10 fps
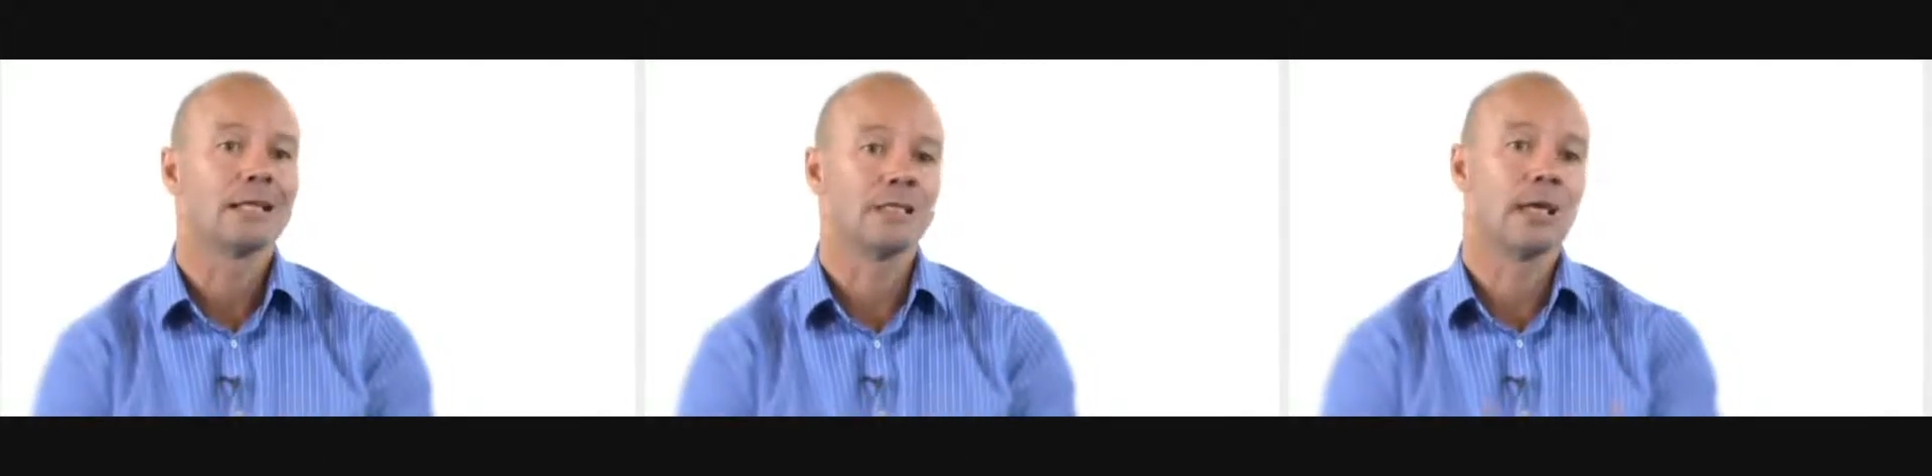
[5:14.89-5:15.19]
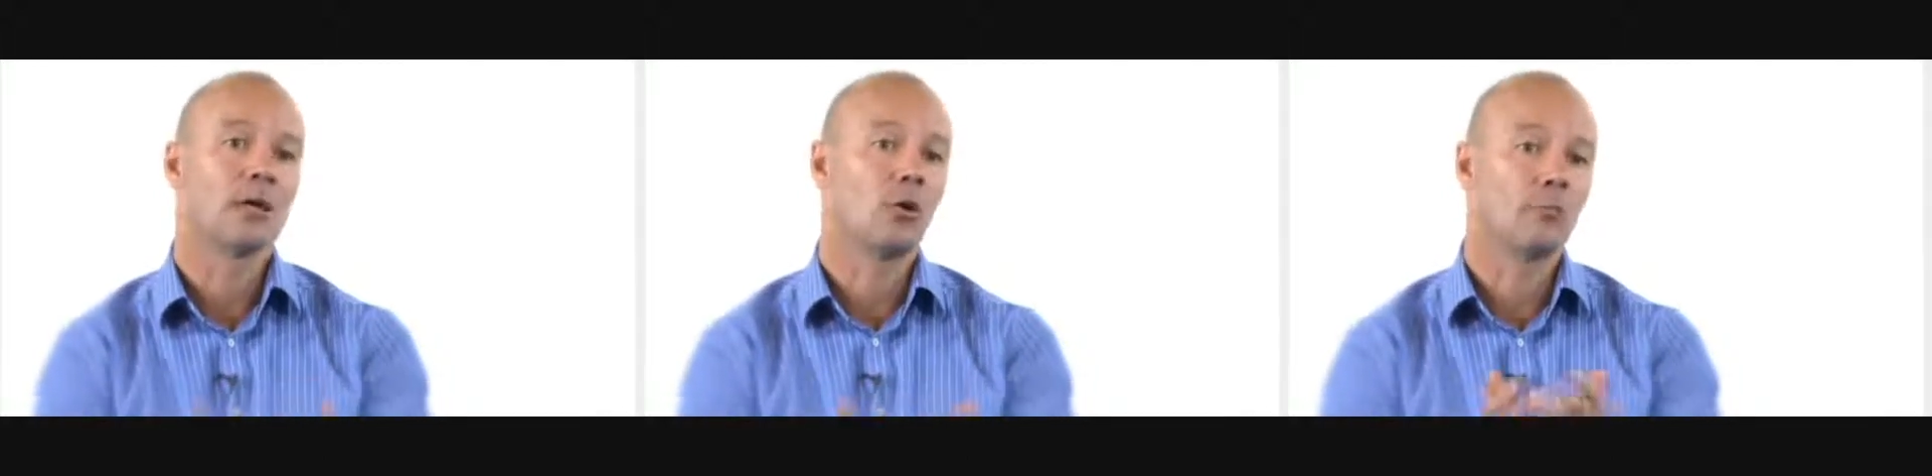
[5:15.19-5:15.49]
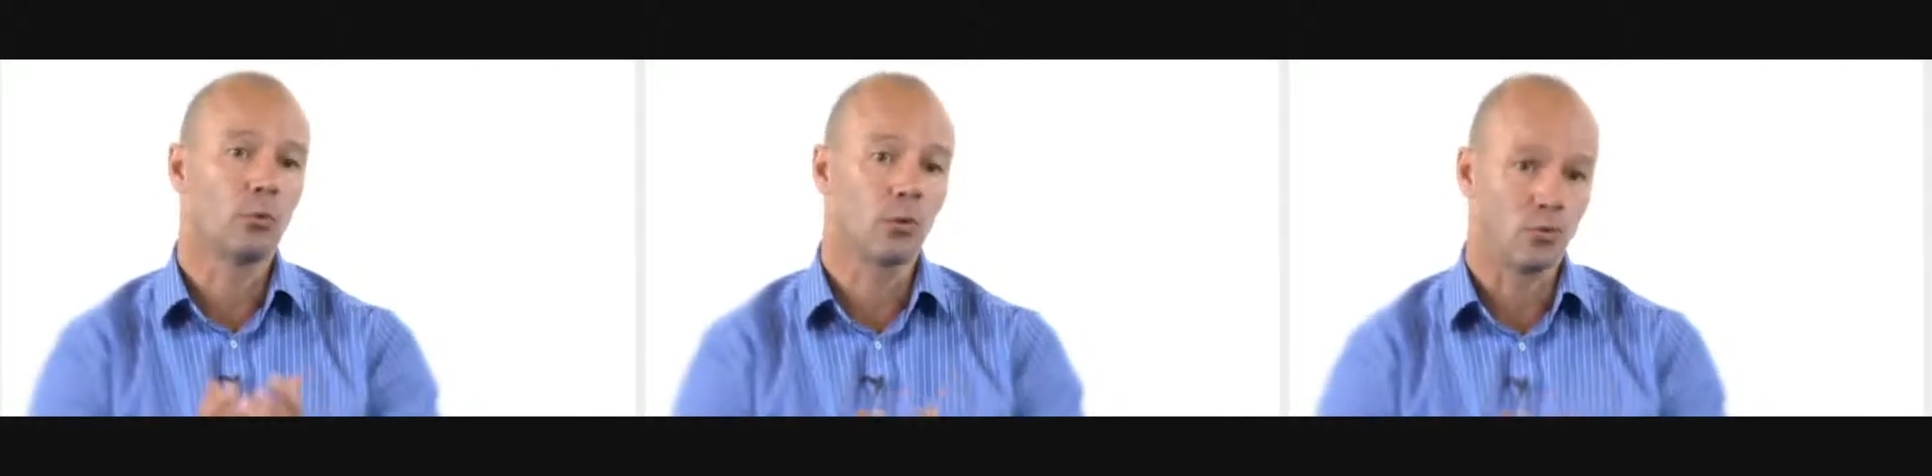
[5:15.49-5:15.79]
taken
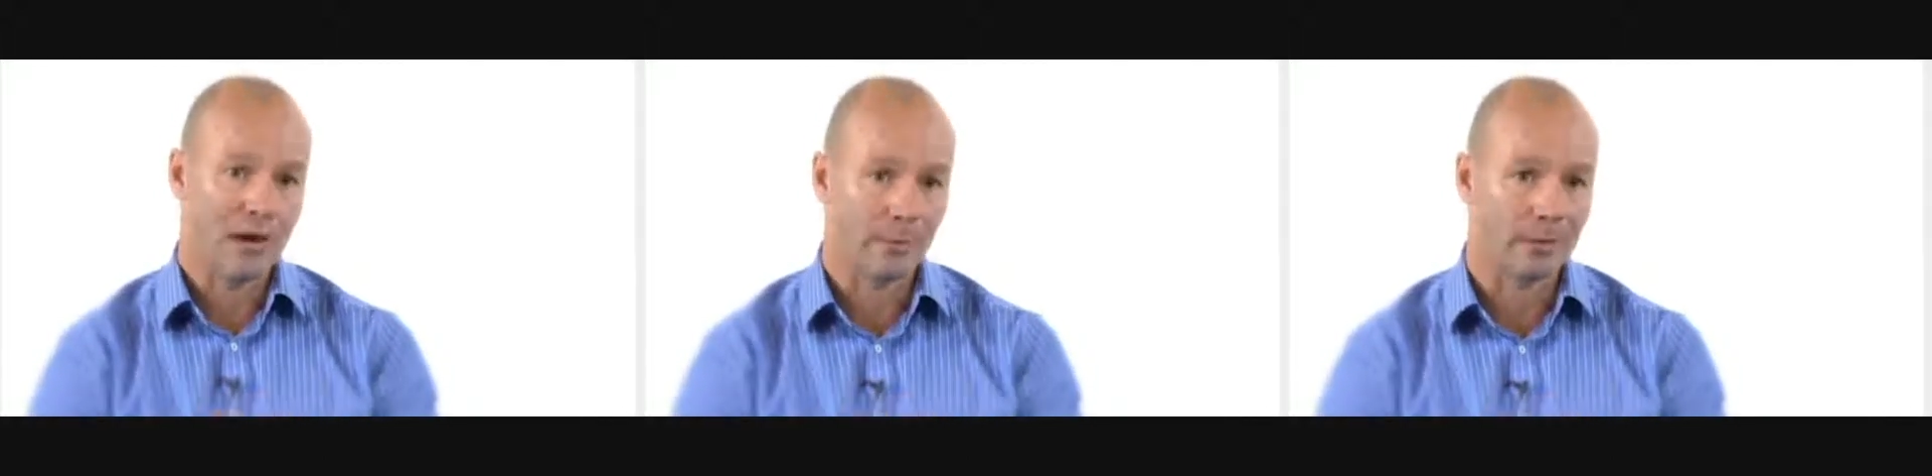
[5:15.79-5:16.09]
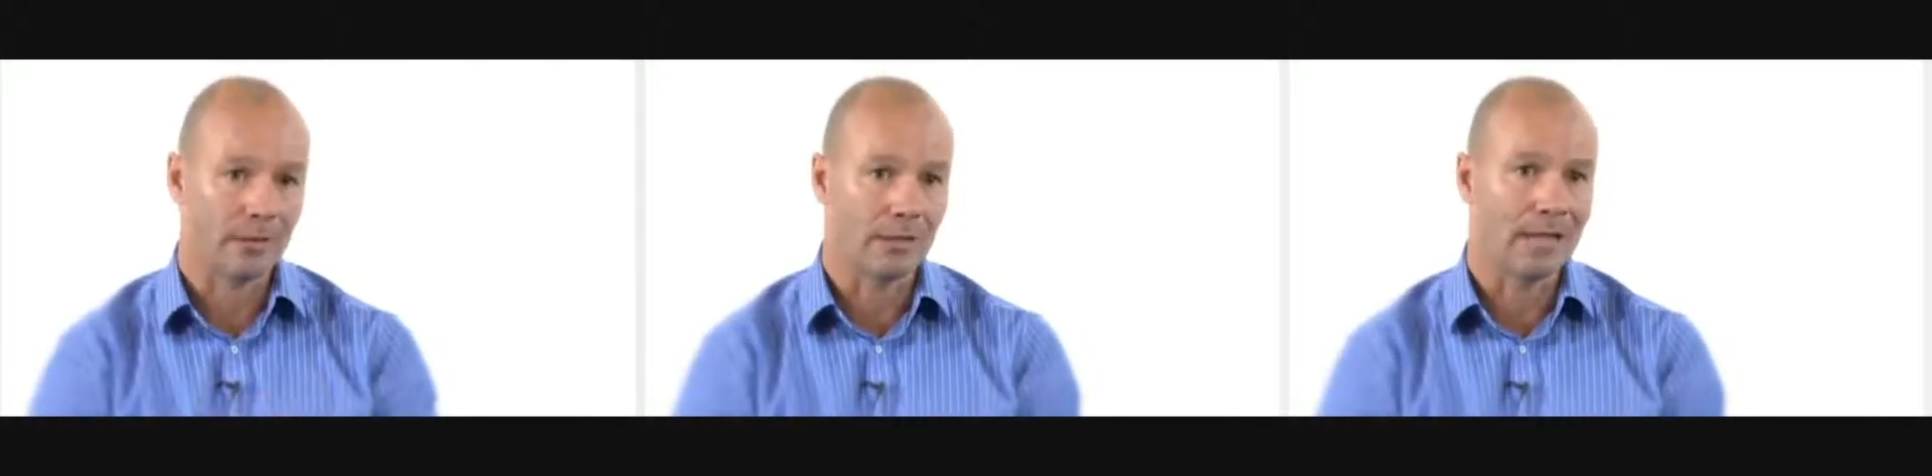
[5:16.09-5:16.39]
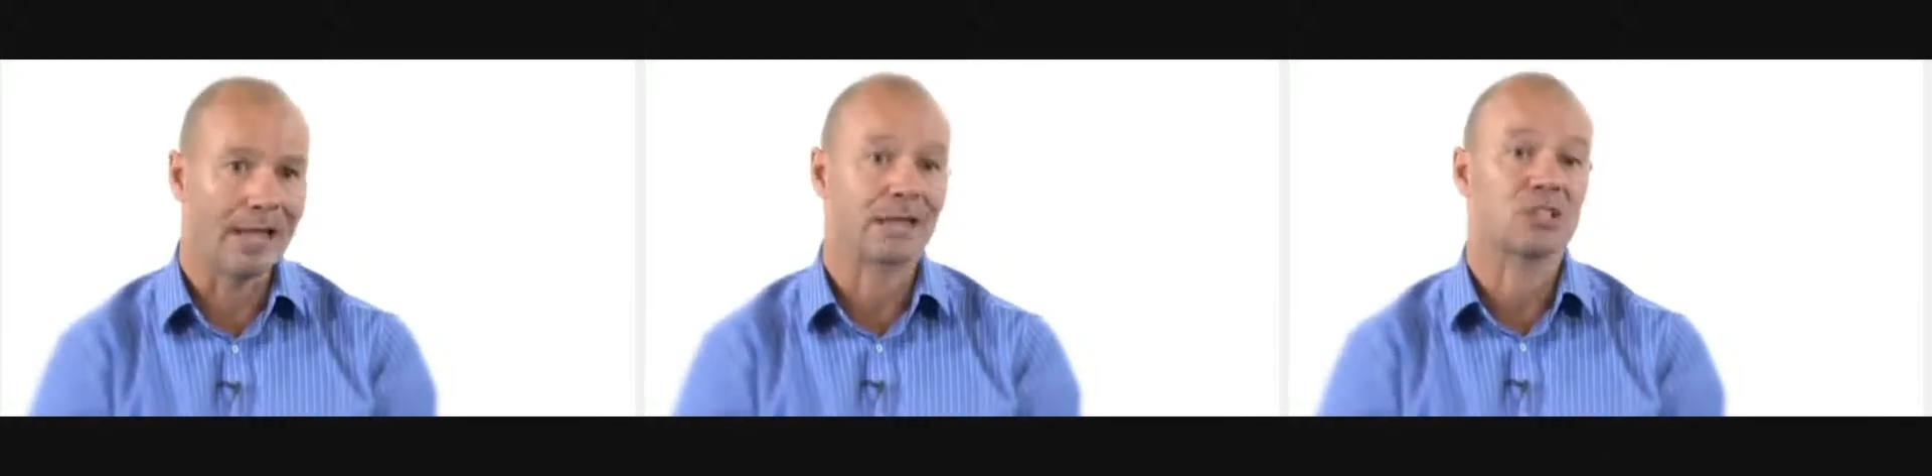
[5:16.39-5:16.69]
on board rapidly
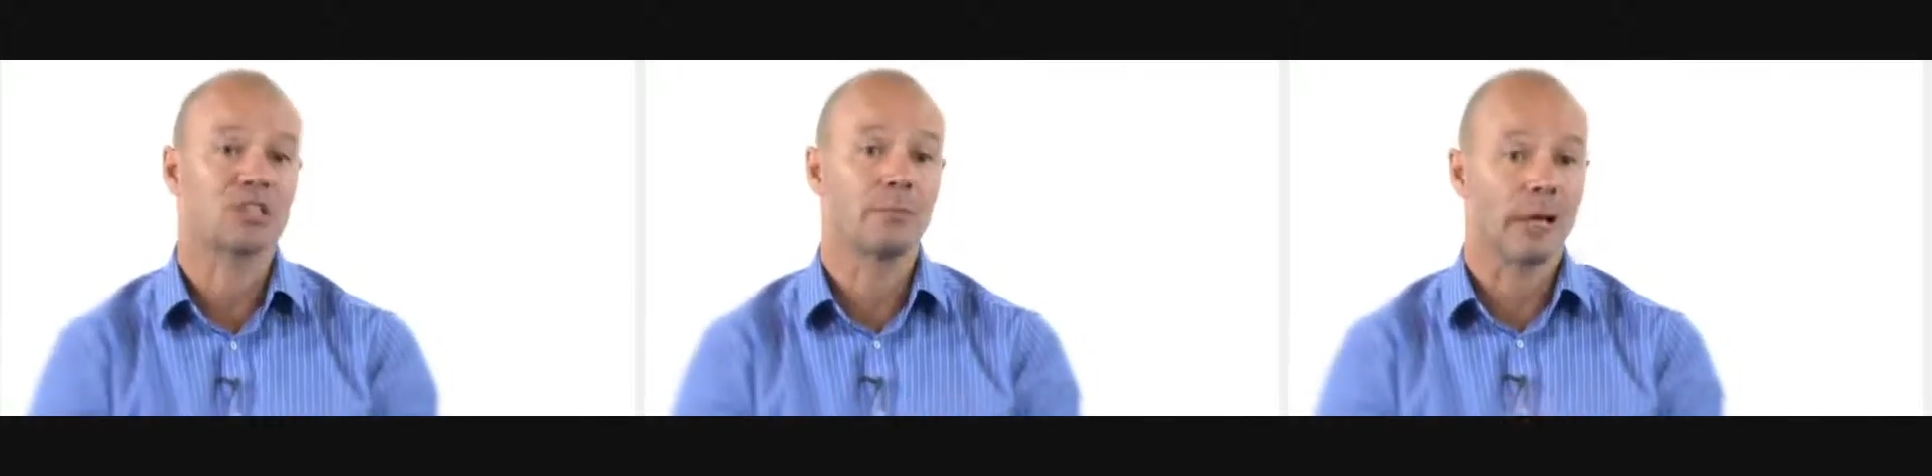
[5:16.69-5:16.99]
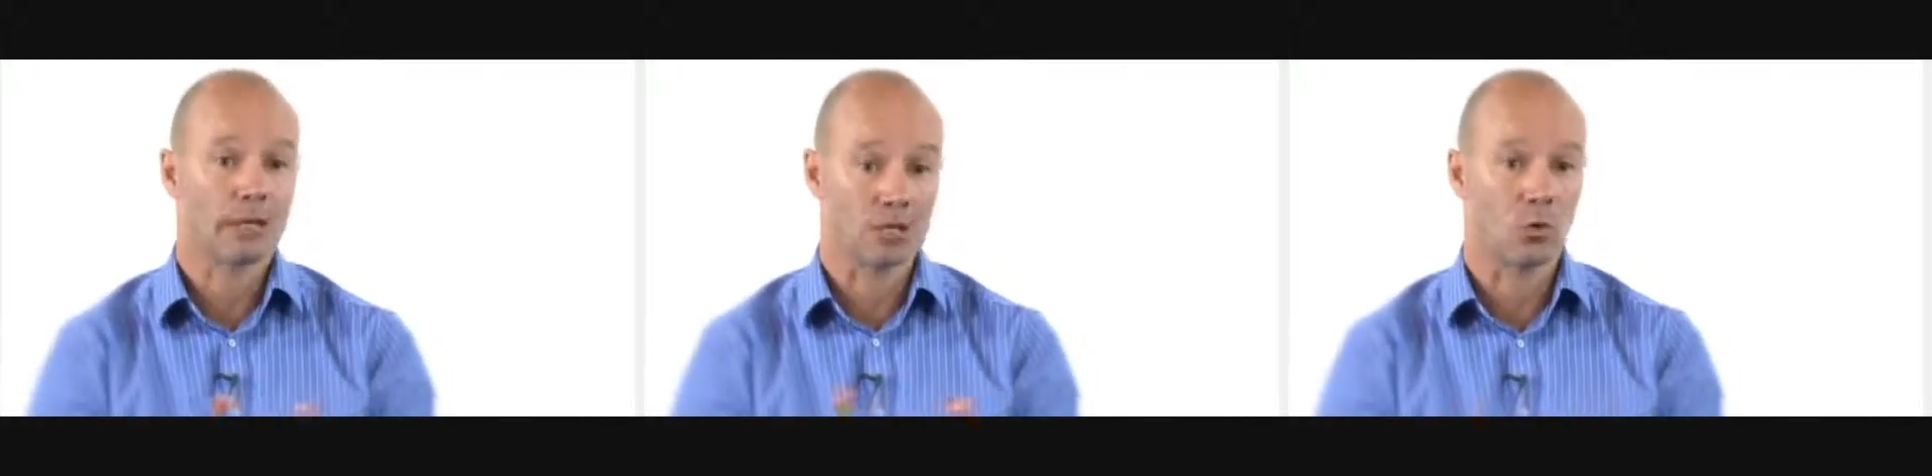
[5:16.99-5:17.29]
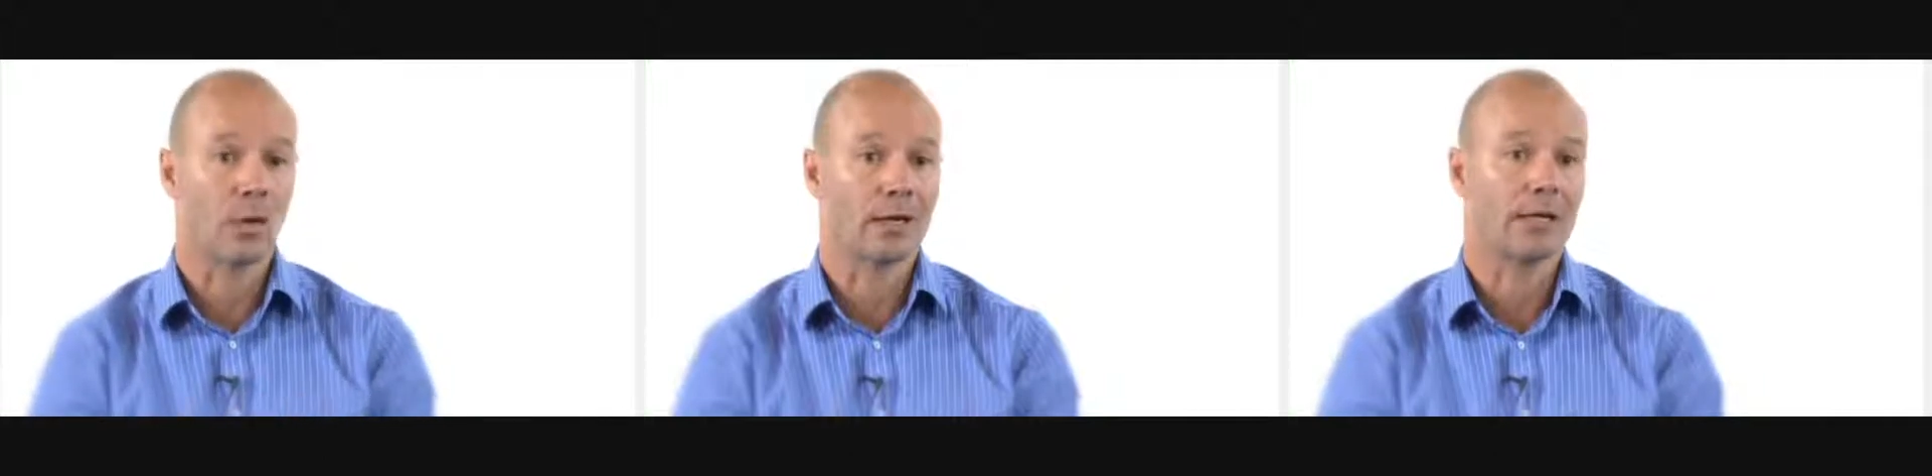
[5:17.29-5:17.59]
and assimilated
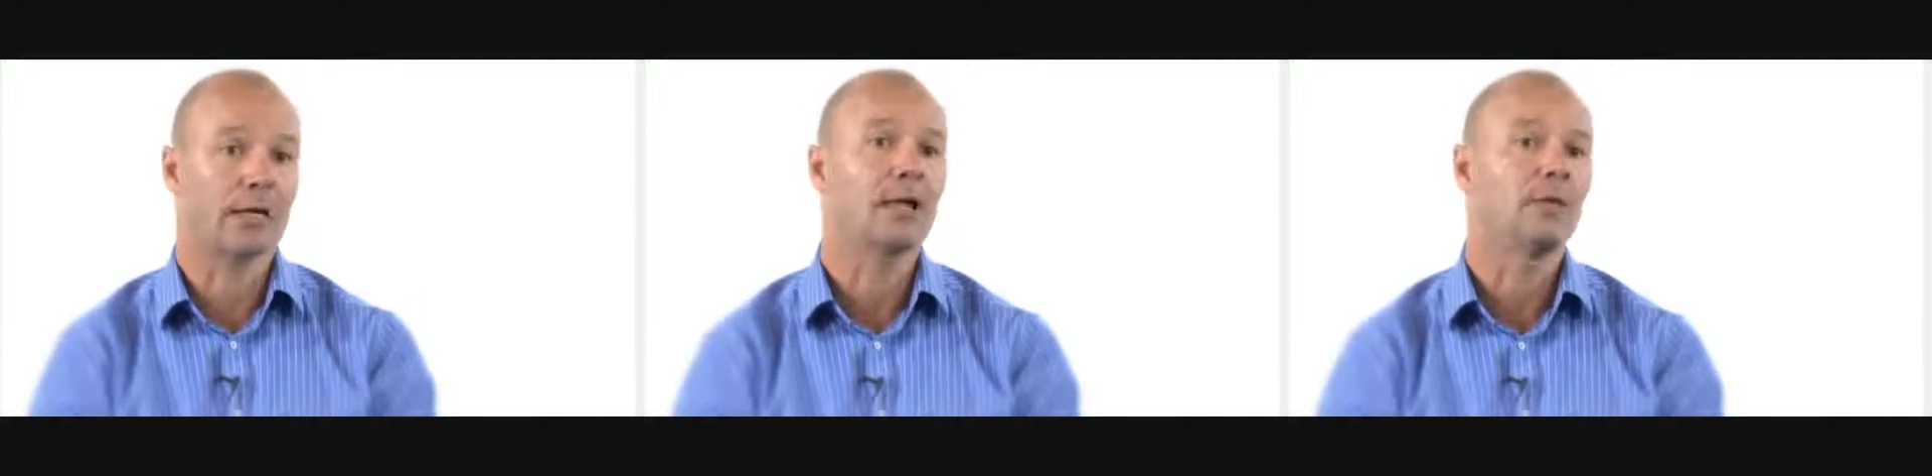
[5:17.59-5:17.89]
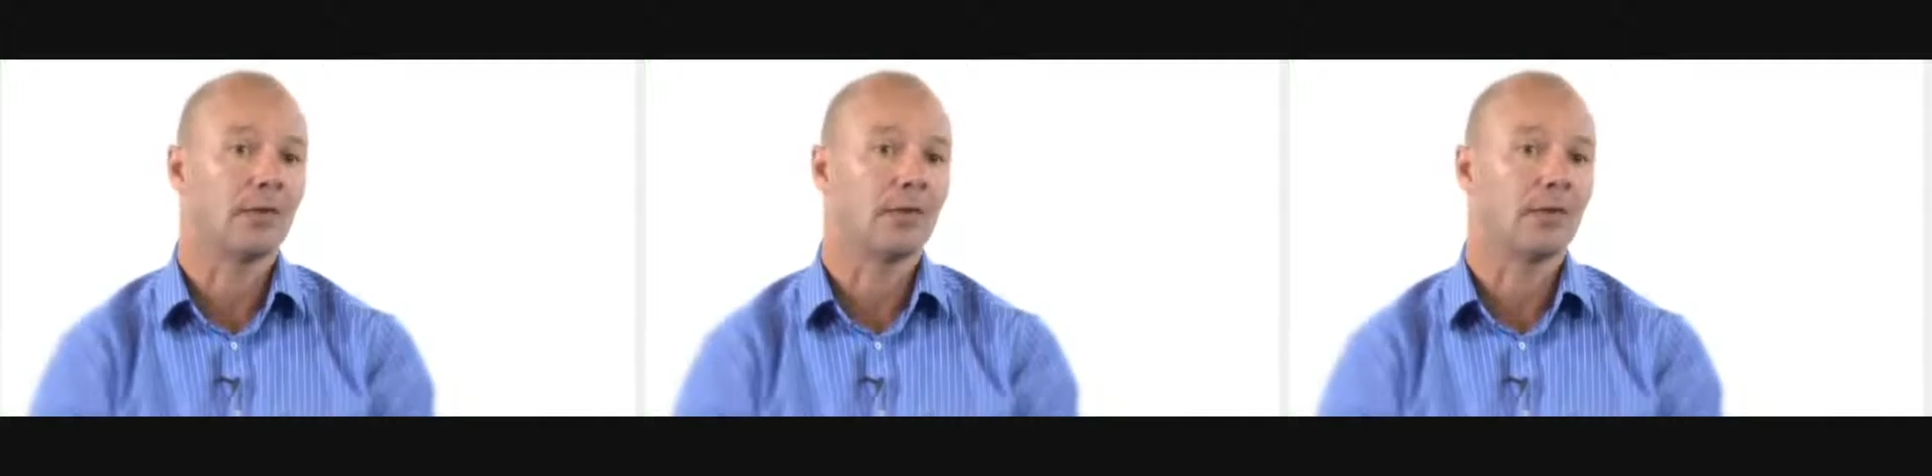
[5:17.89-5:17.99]
quickly